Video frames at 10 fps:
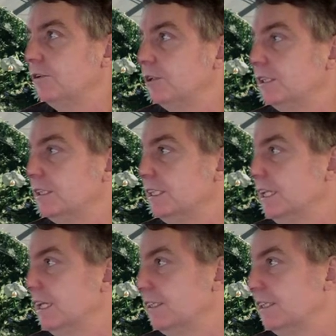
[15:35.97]
you can
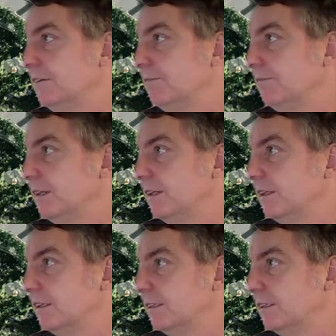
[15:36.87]
see that
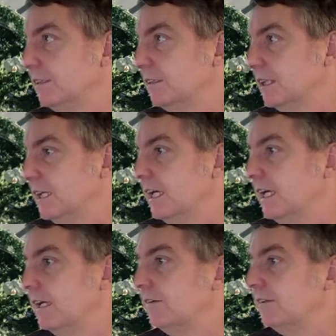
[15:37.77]

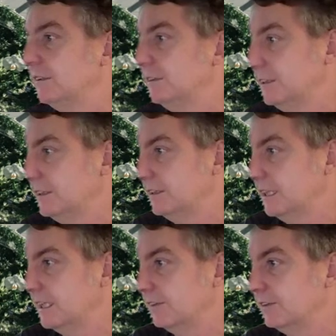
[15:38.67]

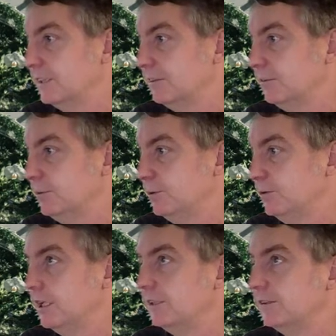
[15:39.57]
accounts
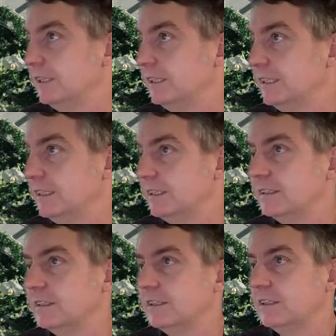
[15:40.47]
receivable increases.
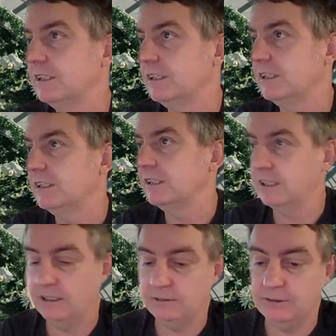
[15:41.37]

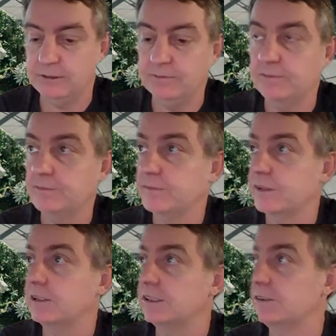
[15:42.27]
And if we
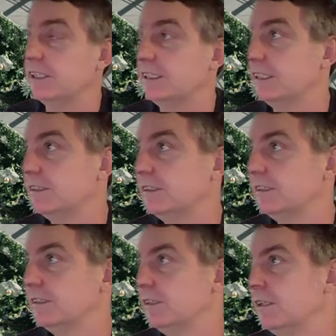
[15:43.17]
decrease it,
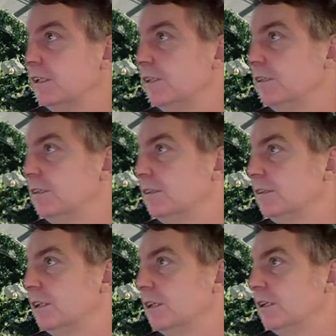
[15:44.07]

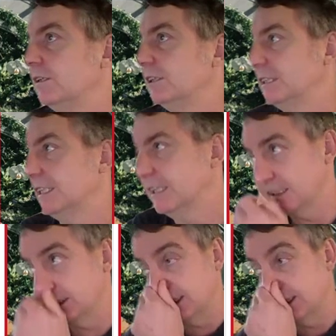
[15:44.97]
you can see
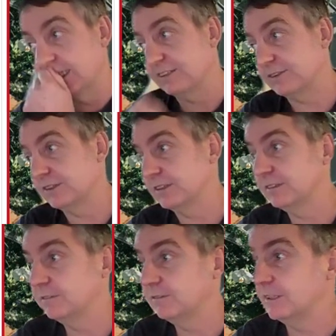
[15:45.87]
that the accounts
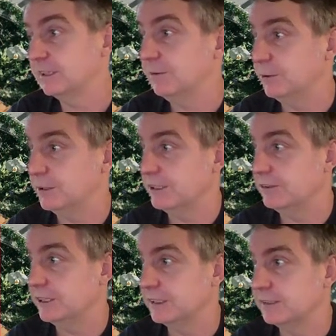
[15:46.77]
receivable
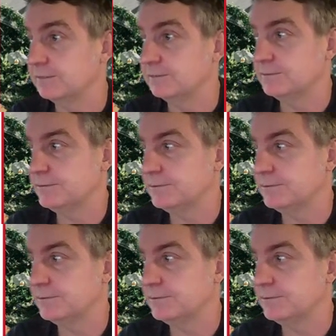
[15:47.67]
decrease.